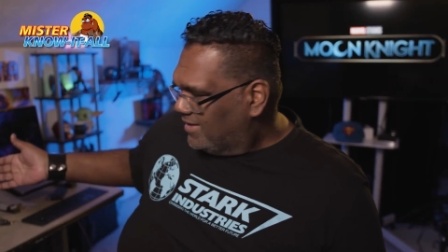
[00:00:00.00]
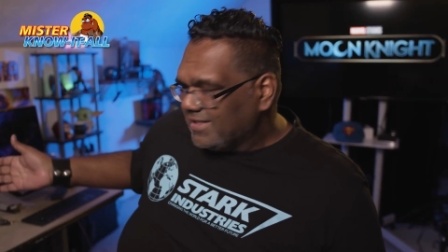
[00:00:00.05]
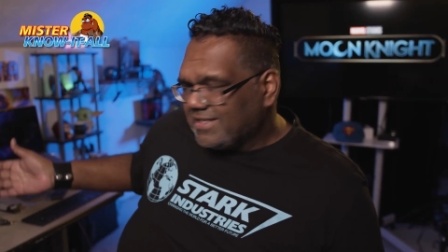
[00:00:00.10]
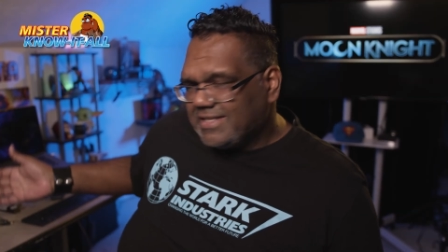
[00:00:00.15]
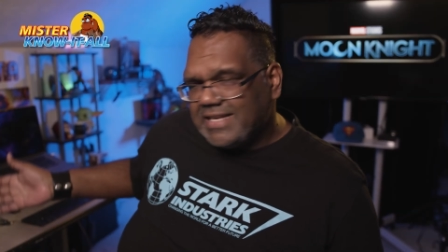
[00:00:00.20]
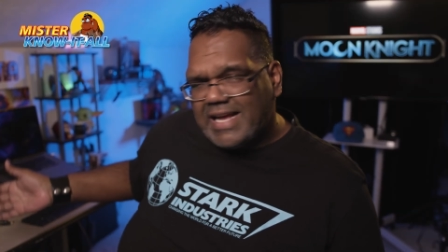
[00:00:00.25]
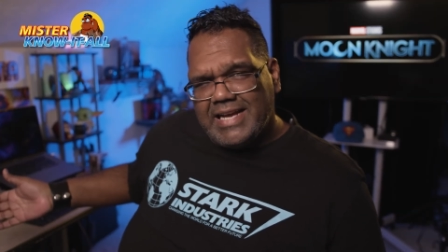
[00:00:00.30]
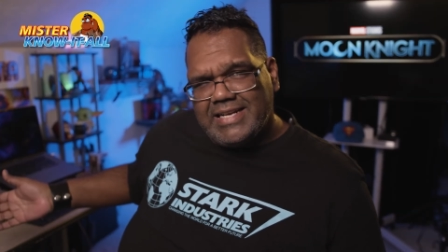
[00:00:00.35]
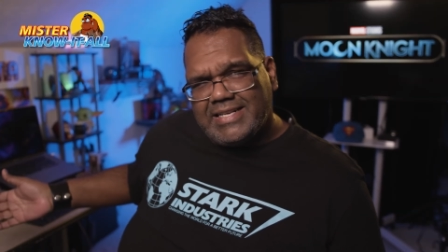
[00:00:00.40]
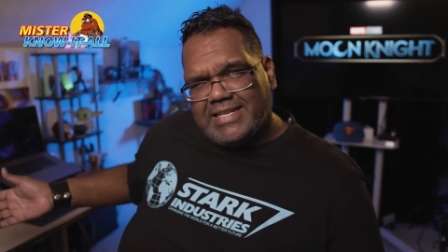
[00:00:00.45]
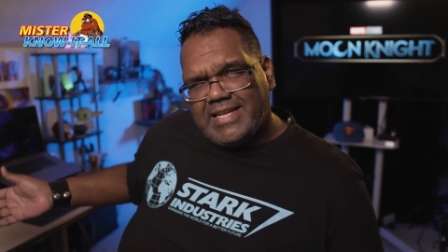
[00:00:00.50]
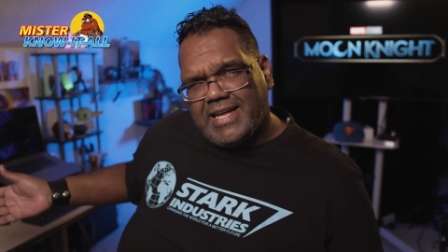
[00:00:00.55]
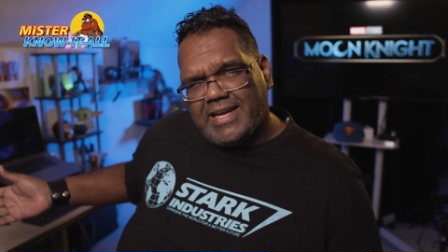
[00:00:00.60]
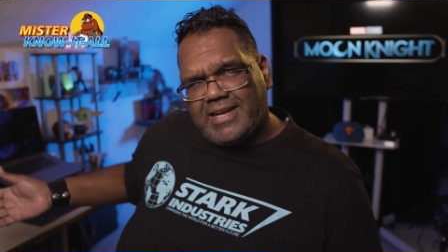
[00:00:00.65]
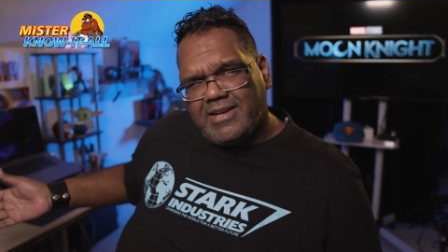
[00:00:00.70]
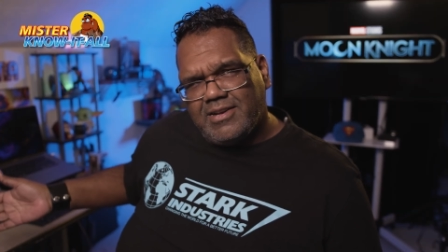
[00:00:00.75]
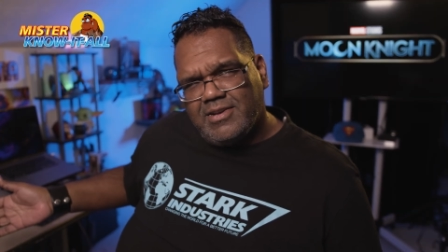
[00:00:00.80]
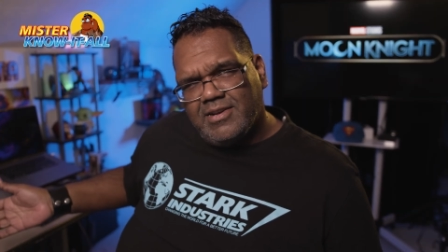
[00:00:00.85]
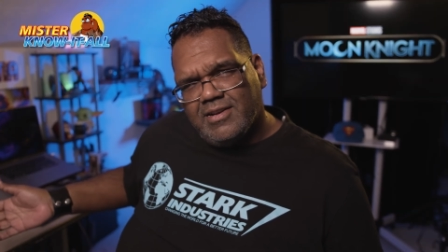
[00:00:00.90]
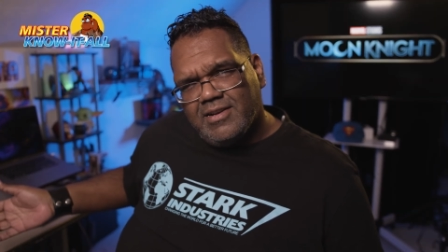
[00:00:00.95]

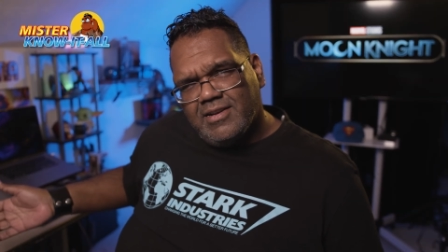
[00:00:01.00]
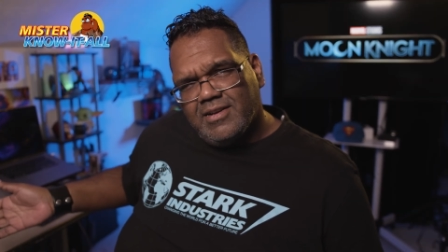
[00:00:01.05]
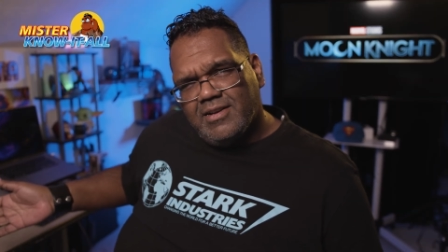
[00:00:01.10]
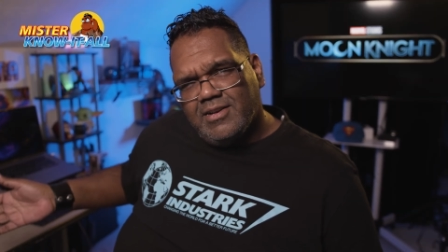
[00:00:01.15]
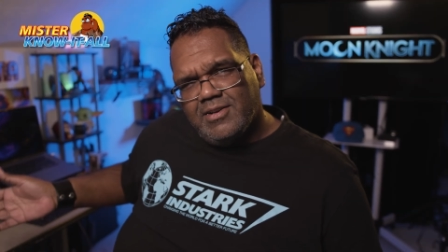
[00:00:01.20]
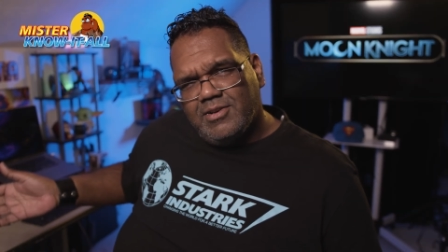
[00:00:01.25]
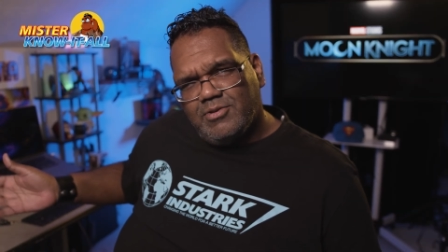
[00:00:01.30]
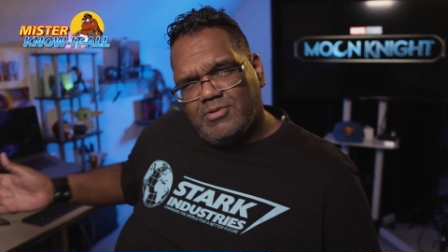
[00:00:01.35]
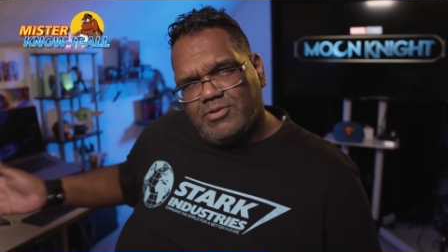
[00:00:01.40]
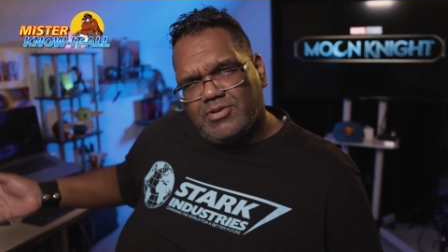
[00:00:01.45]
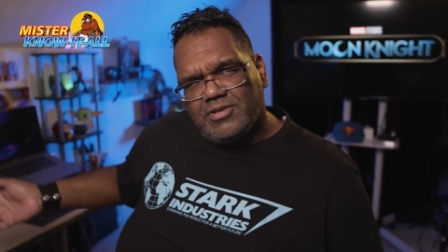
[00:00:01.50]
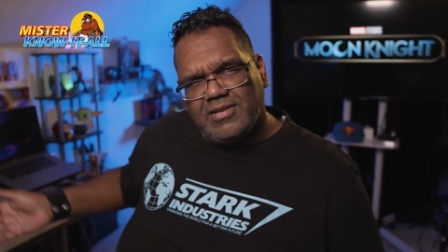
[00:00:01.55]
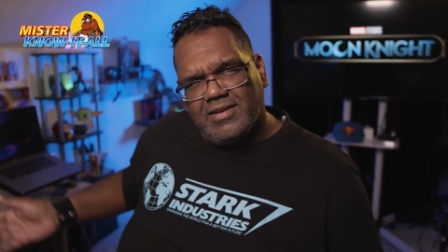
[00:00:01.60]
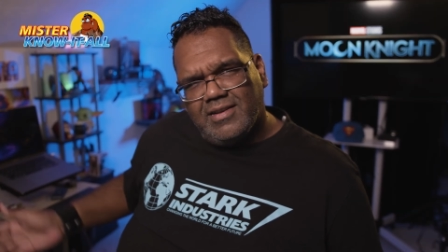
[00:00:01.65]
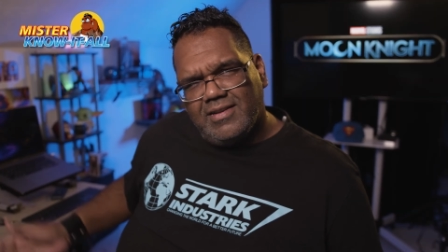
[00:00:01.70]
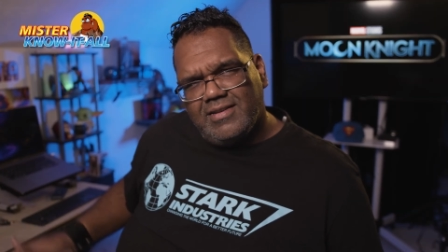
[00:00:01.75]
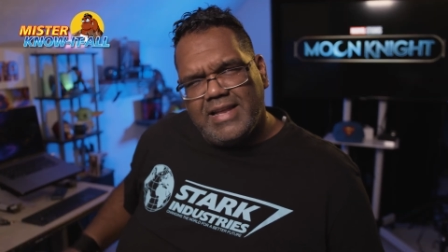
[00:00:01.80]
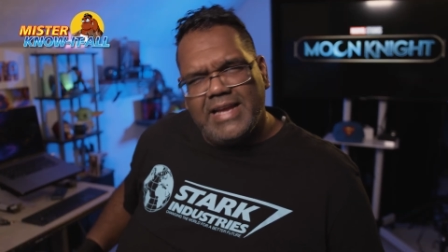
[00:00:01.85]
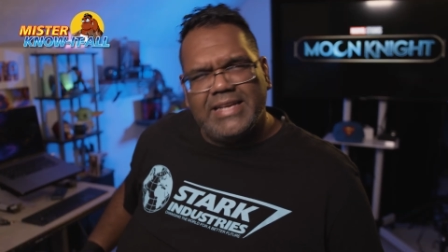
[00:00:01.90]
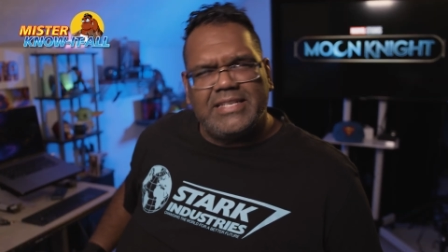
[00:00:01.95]
sidekick, who's
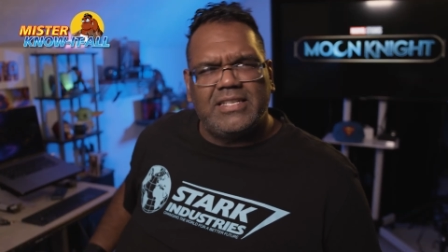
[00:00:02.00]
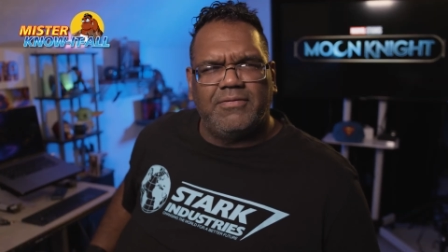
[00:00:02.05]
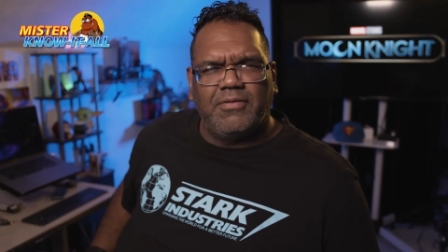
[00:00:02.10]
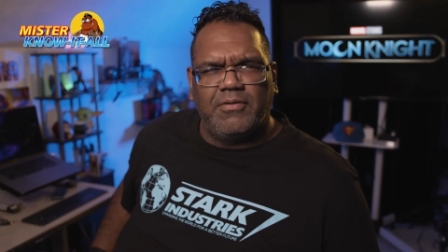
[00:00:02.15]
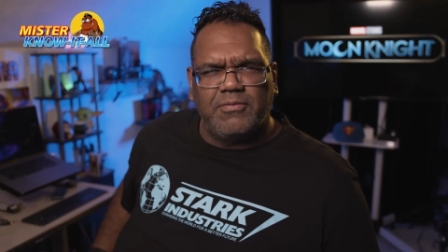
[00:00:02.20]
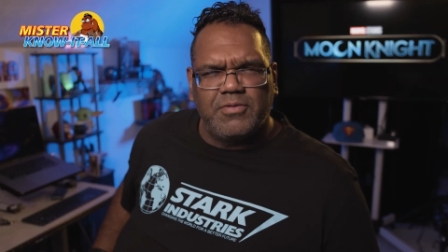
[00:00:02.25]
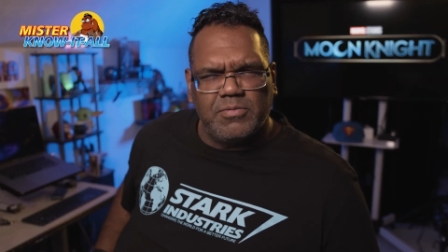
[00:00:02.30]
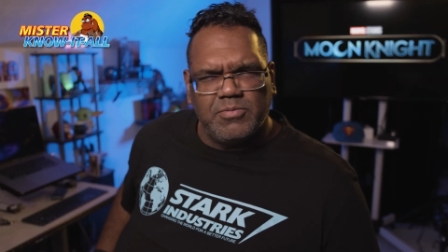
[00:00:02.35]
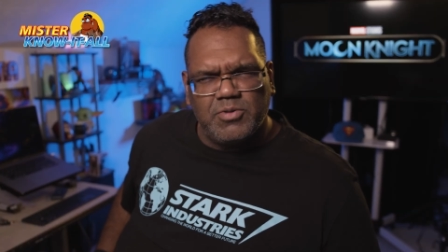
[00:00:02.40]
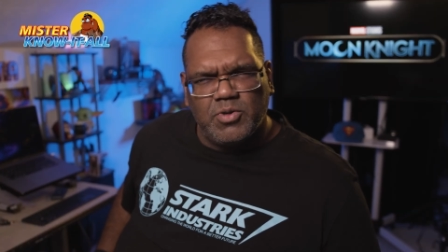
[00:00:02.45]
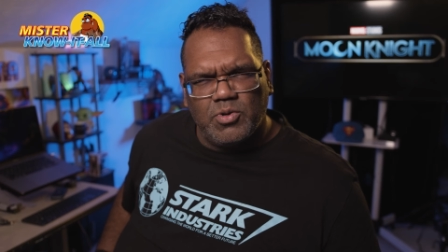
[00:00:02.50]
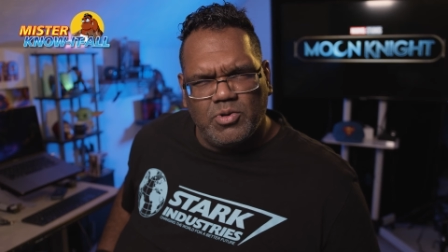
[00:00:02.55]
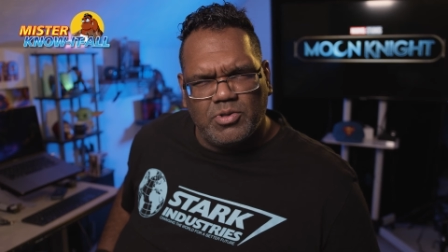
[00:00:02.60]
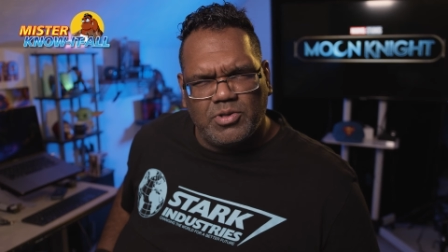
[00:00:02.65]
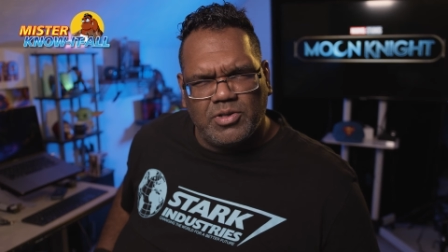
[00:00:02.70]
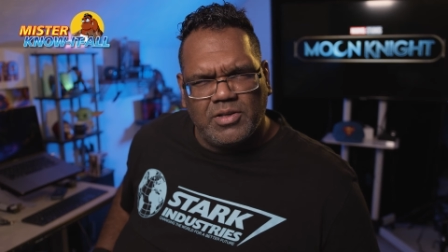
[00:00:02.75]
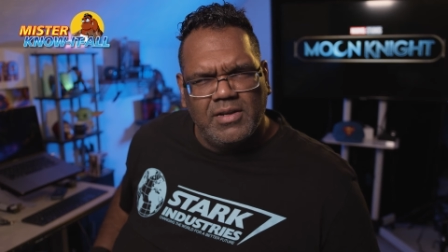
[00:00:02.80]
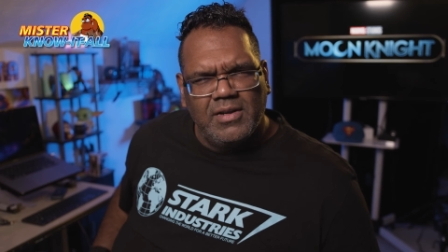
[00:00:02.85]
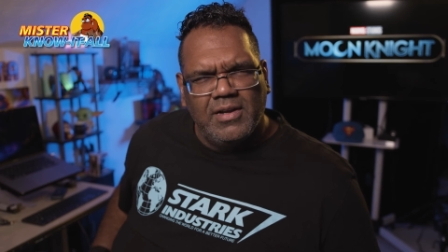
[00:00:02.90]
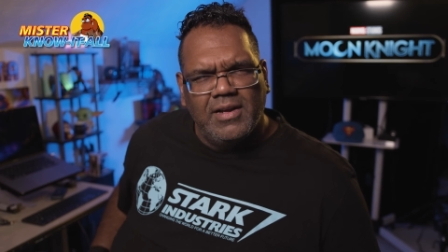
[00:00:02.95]
a native of some sort.